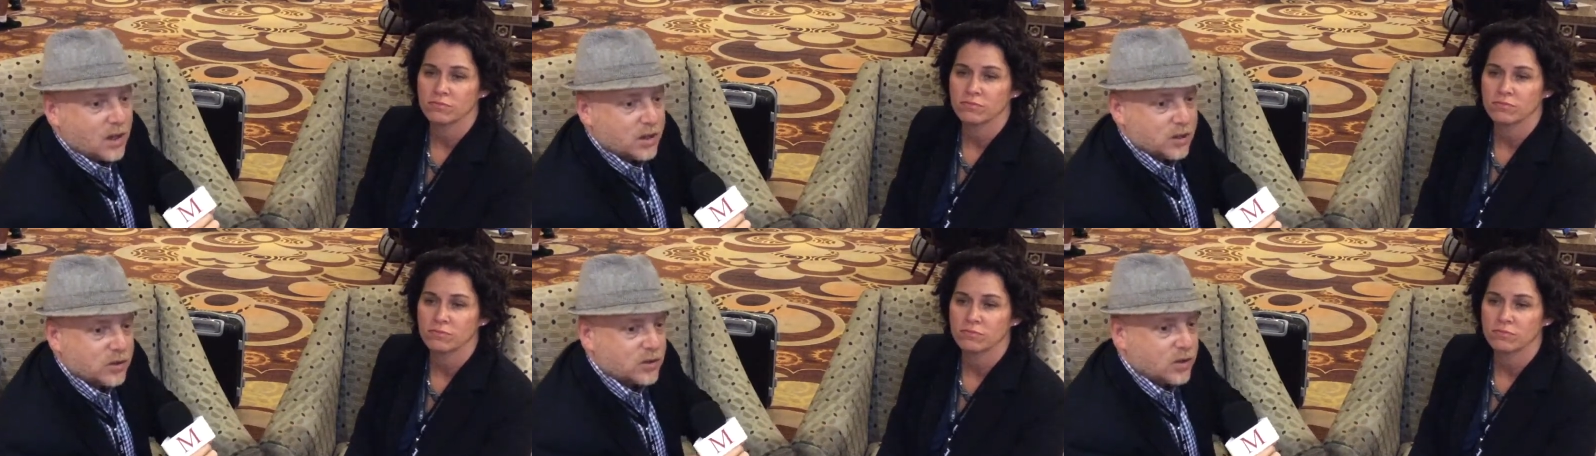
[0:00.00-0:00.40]

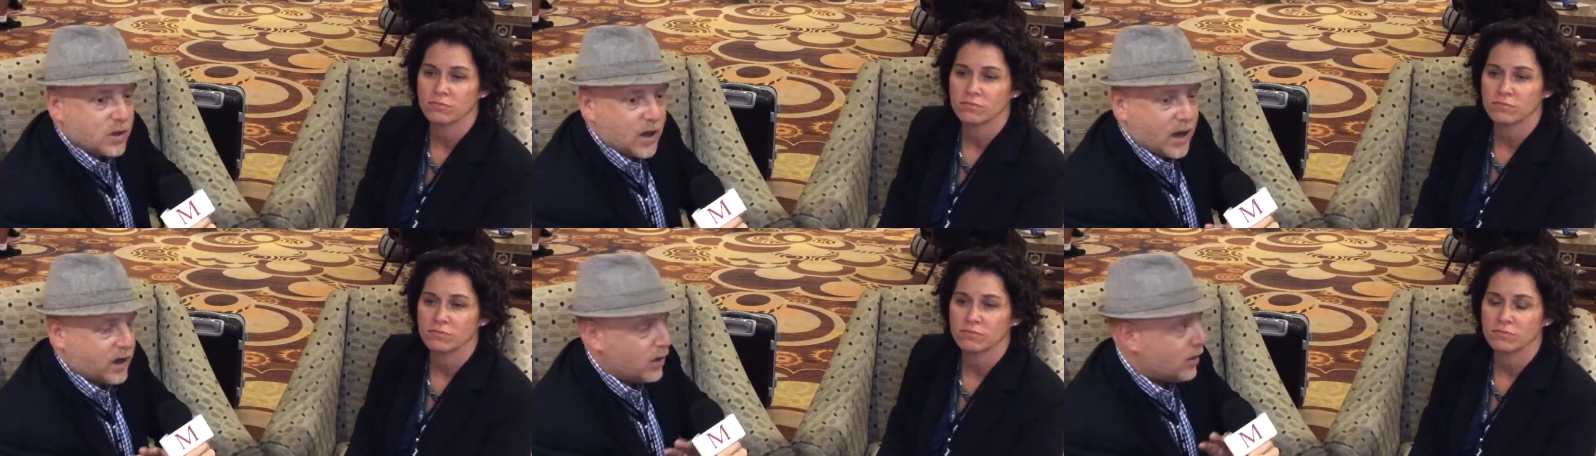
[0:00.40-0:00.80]
Speaker 1: There's
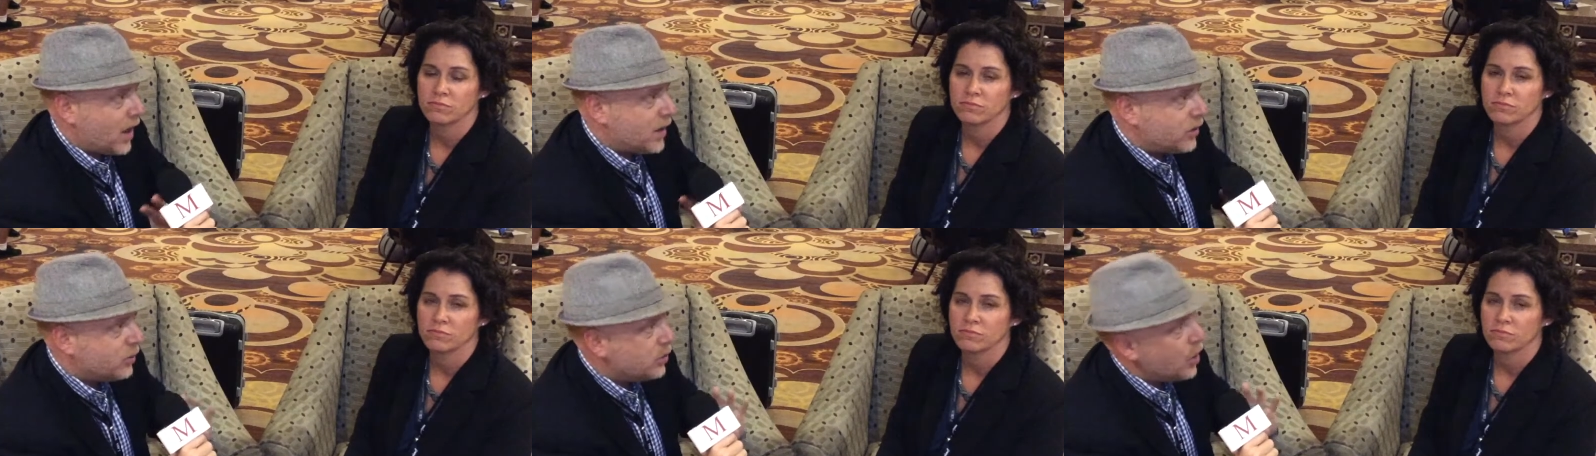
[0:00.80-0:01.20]
I don't
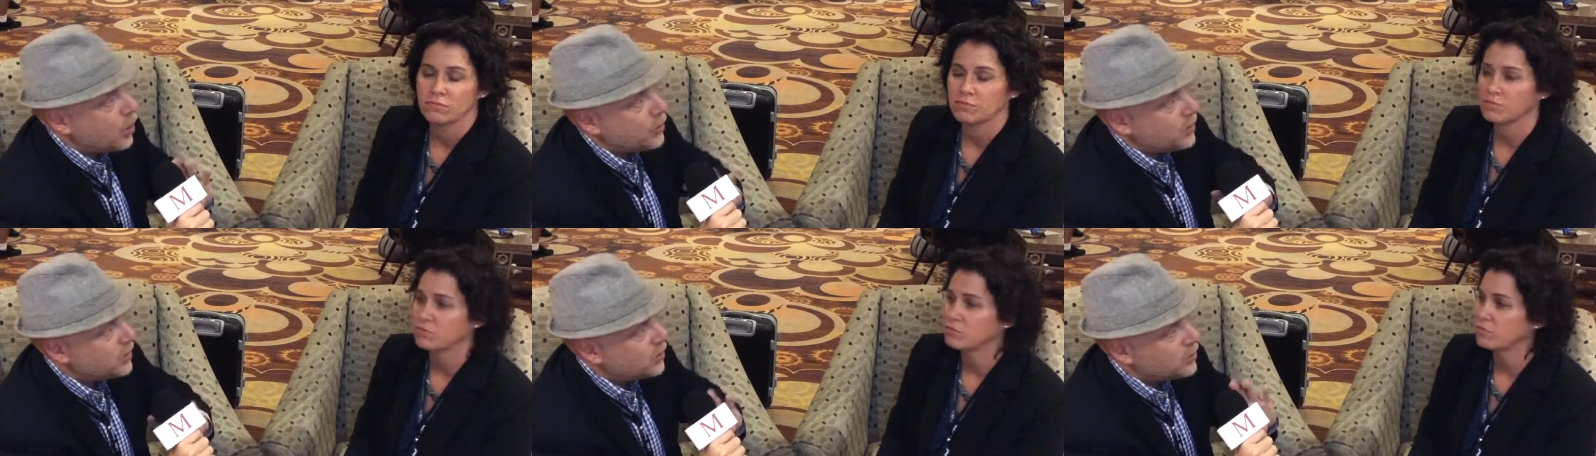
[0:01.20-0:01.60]
I don't
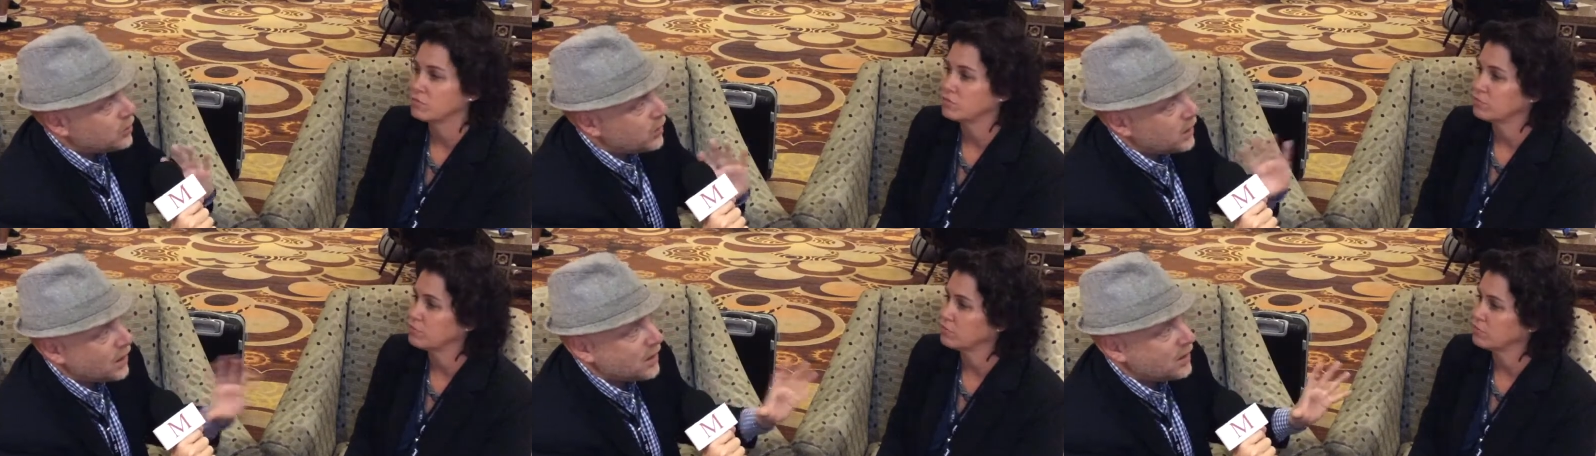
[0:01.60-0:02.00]
know that there's
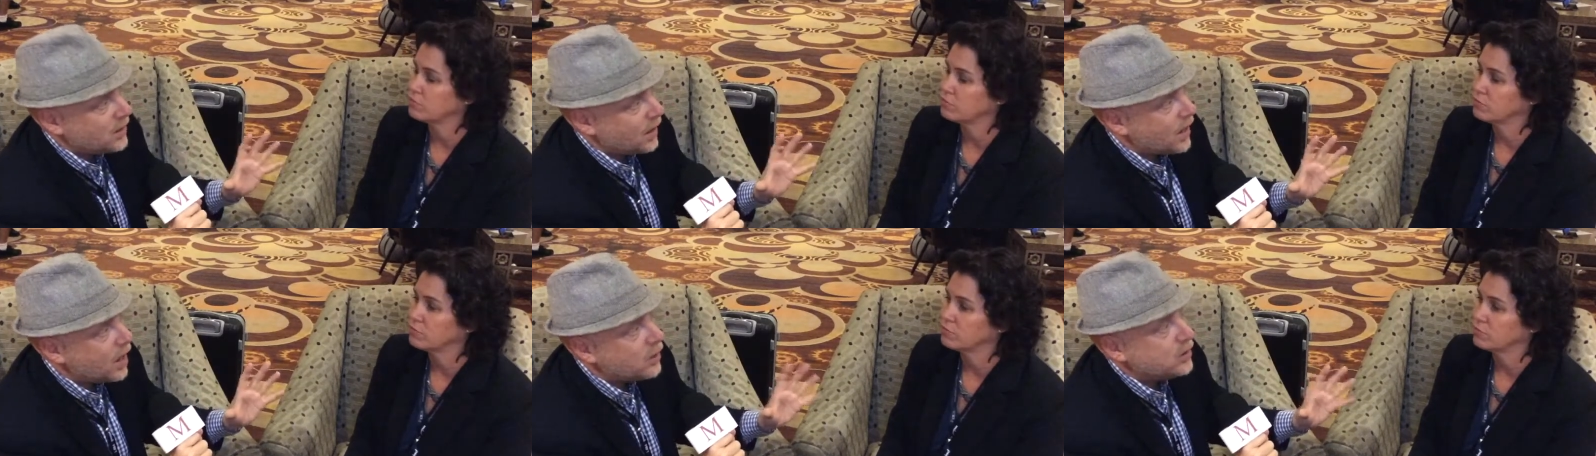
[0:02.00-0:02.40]
really
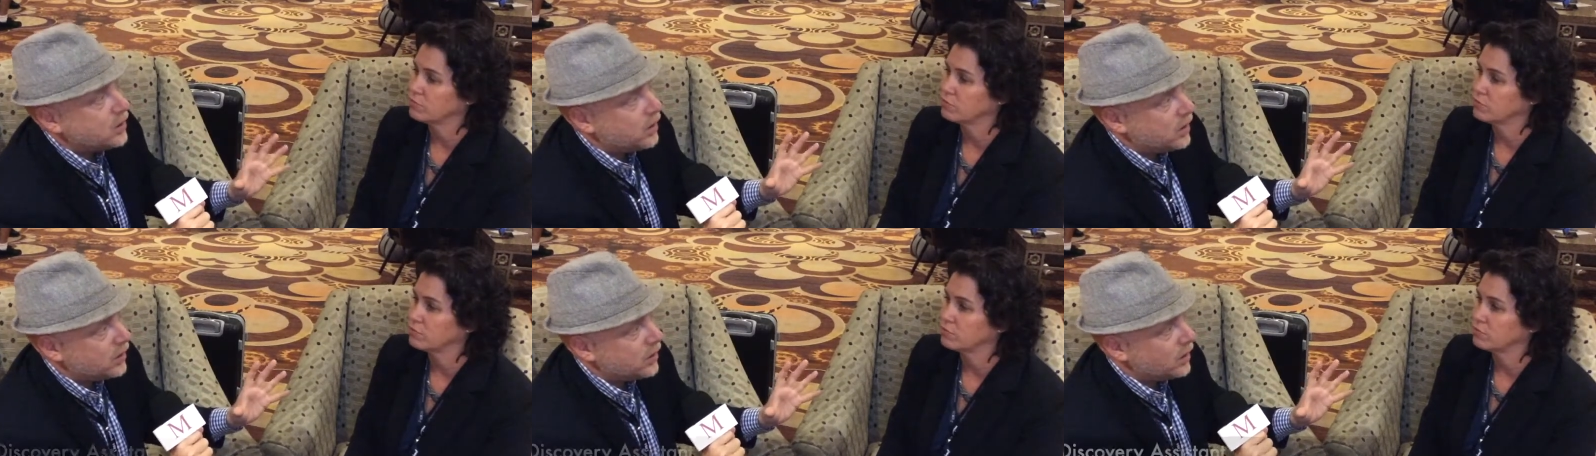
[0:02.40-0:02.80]
anything out
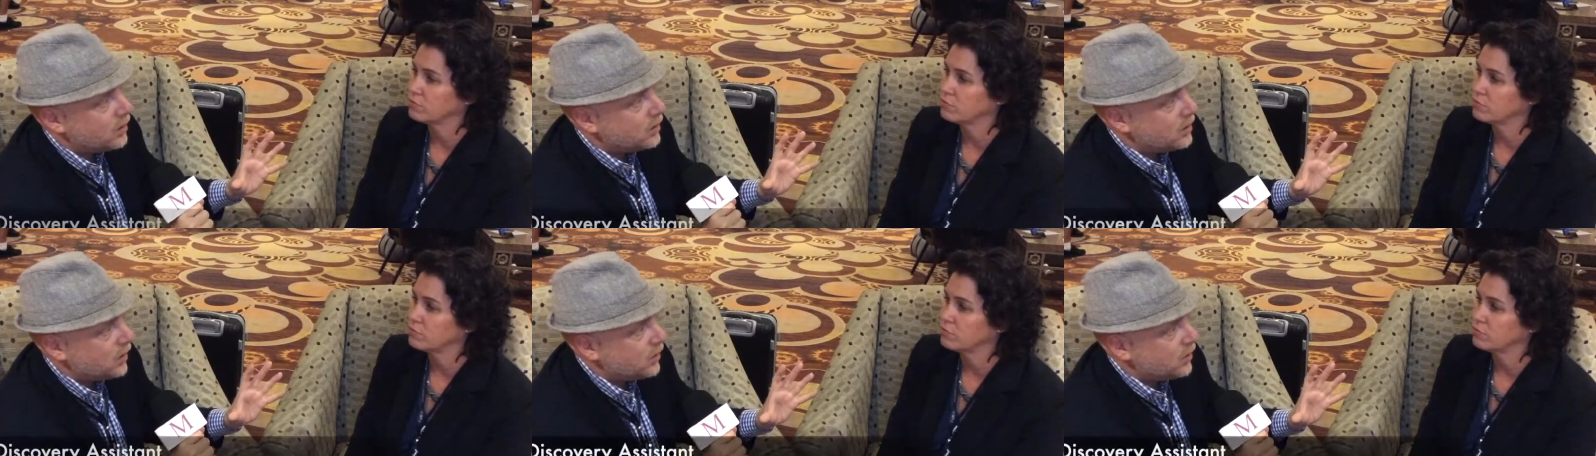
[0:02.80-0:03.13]
there that